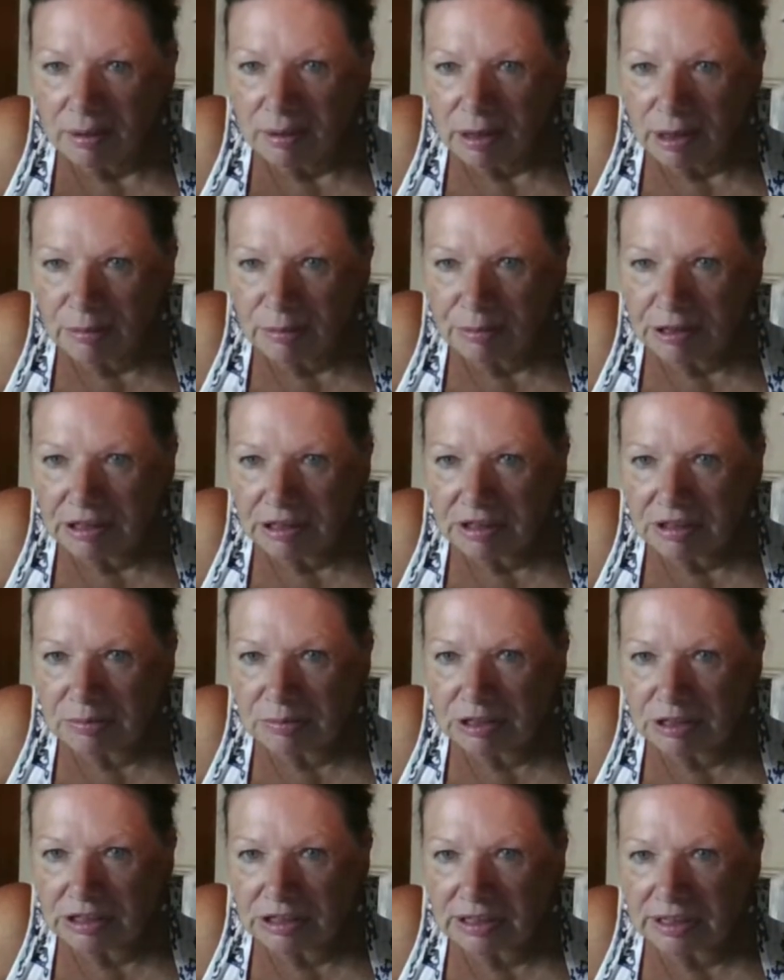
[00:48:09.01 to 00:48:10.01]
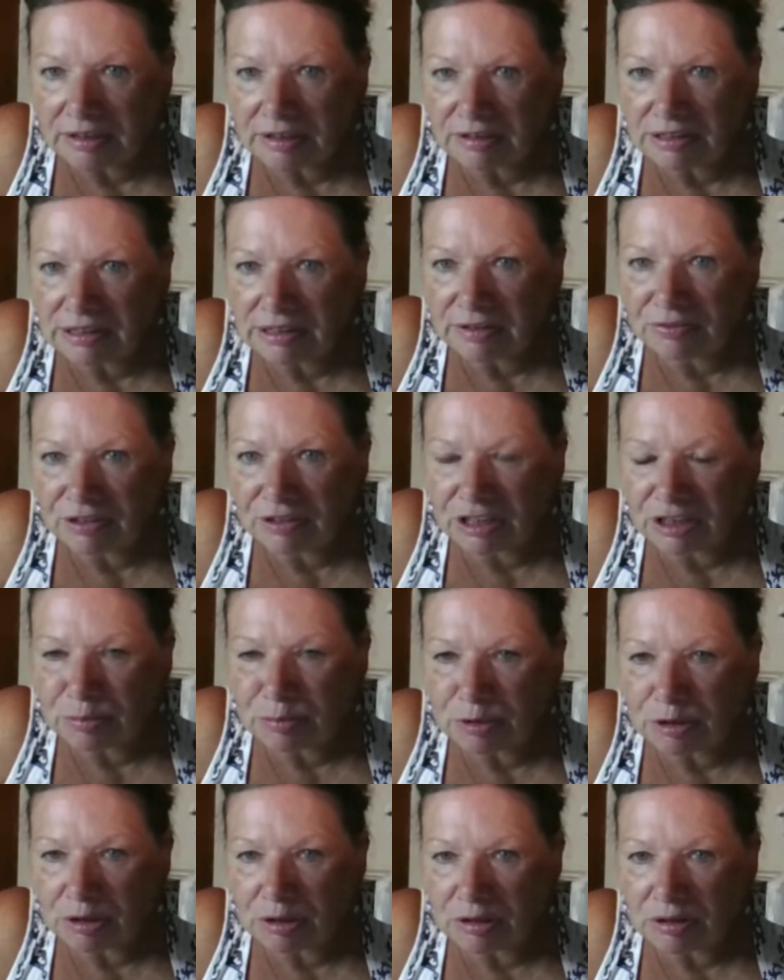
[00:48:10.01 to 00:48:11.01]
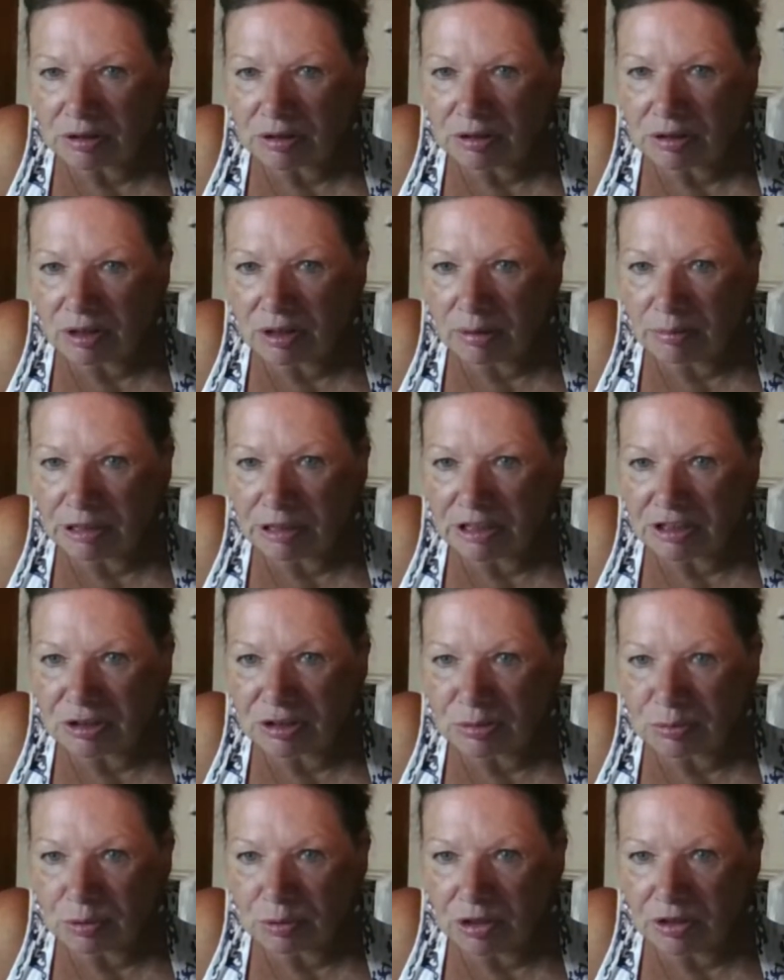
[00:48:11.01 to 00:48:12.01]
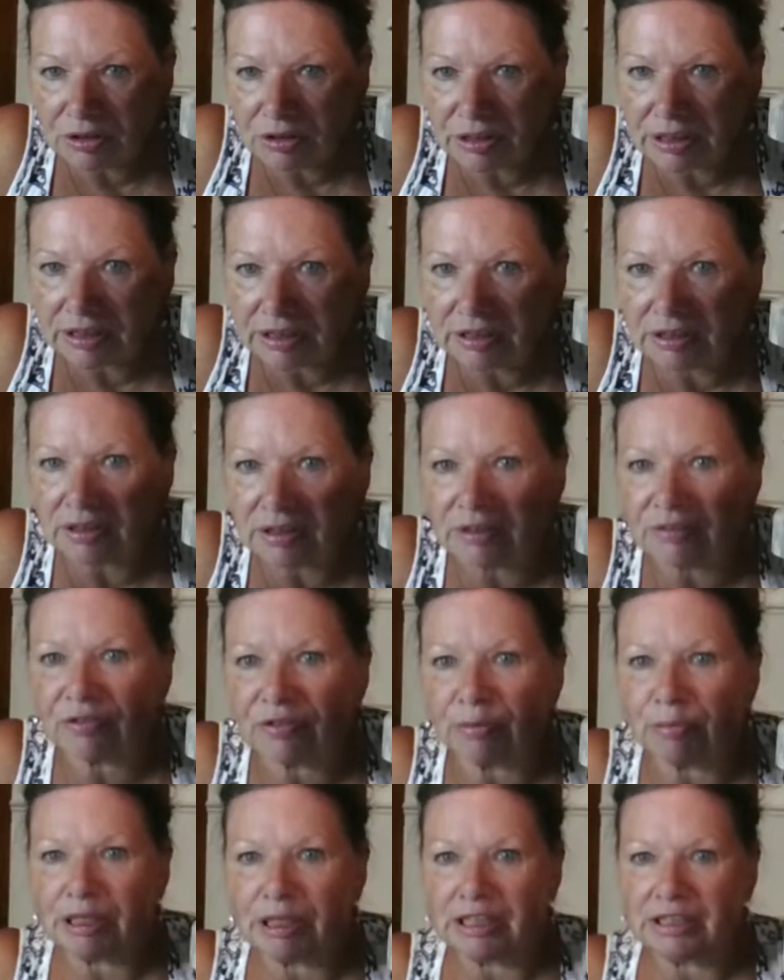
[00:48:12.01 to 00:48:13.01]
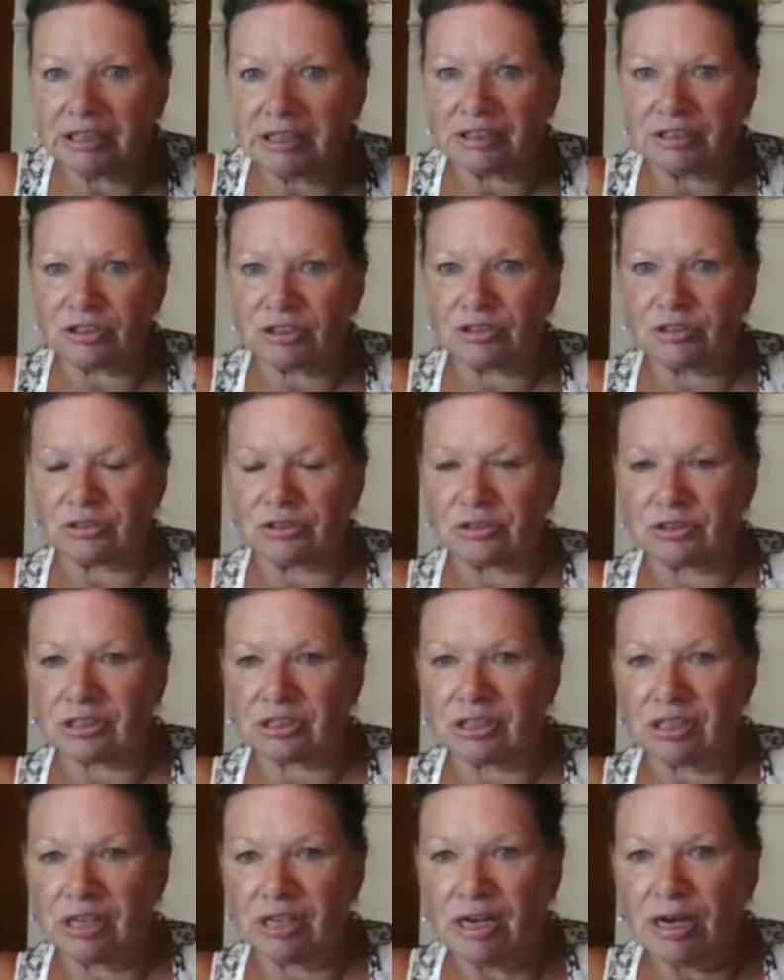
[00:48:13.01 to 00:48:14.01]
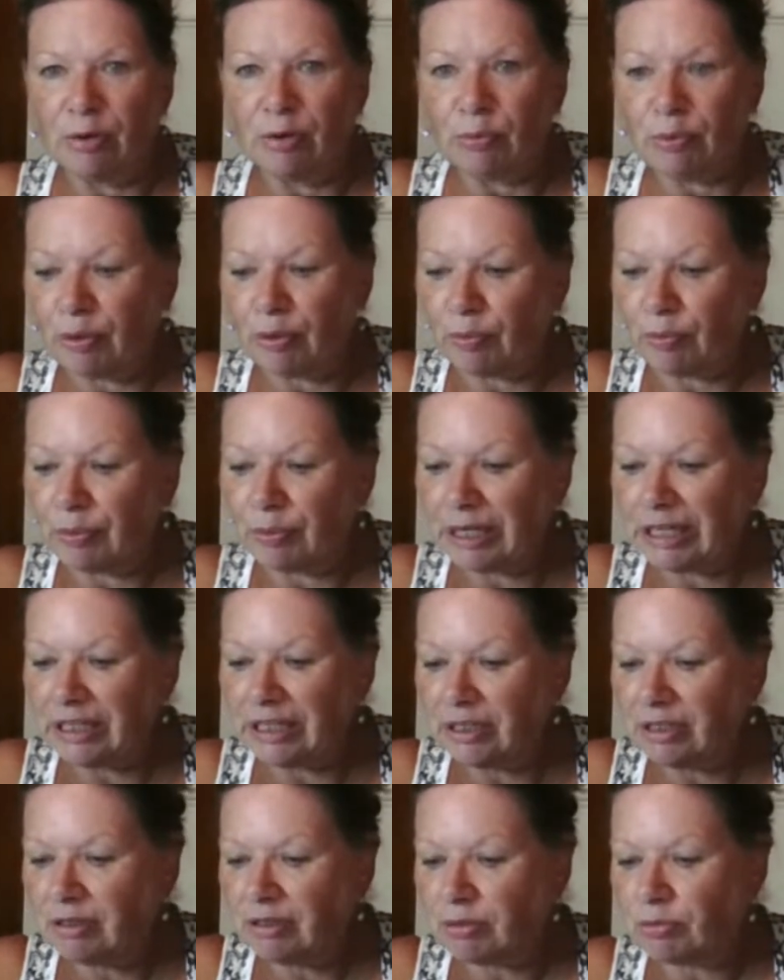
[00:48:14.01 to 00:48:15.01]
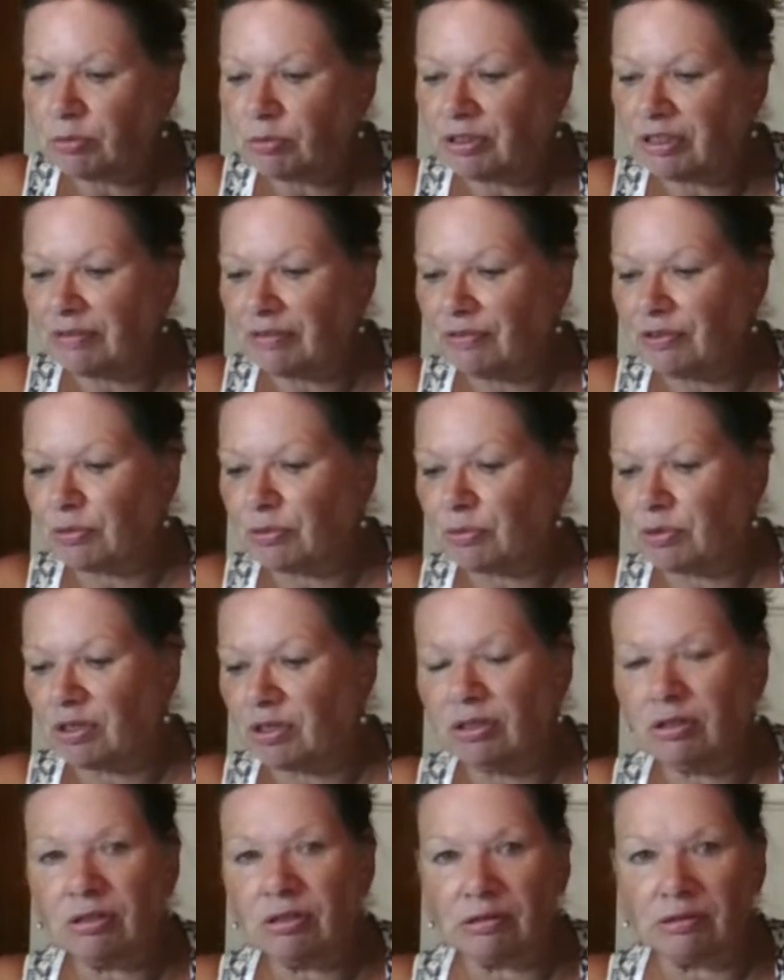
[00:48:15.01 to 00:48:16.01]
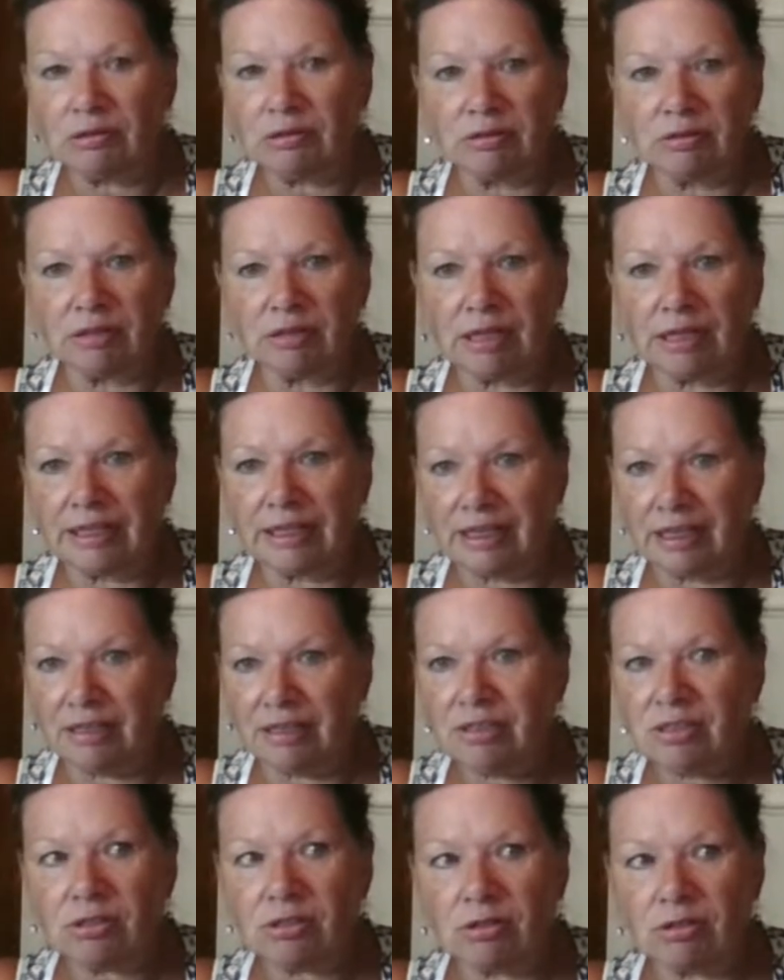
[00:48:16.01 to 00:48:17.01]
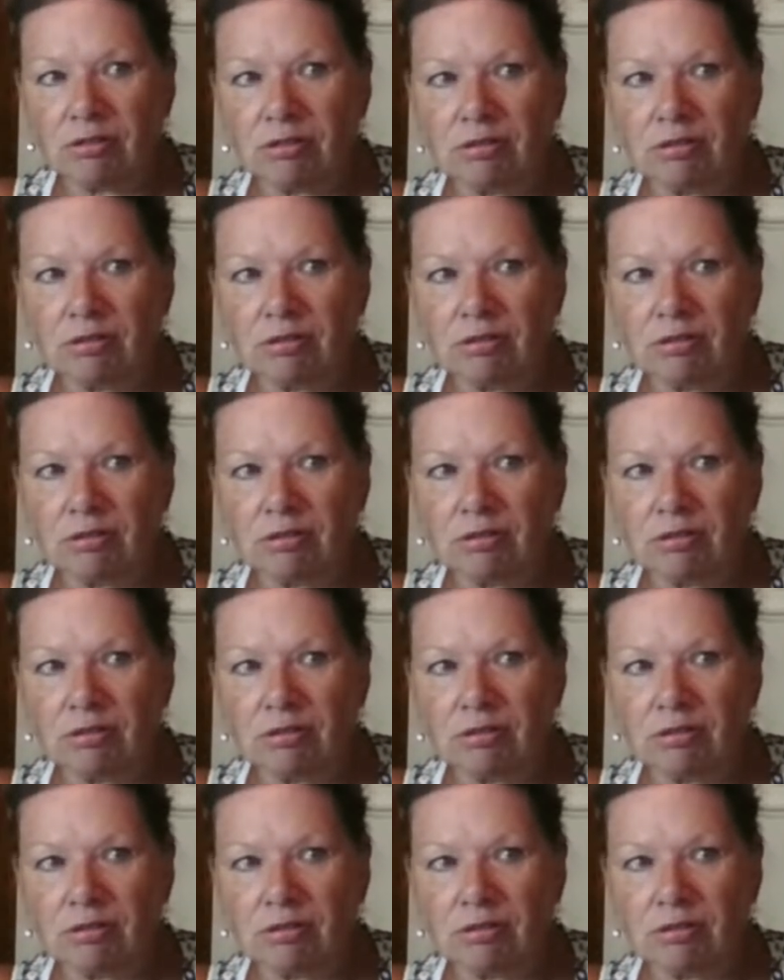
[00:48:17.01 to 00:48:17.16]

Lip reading: Hoping this means I can see Facebook comments tomorrow night if the beta is used. Well, we will give it a whirl, I guess.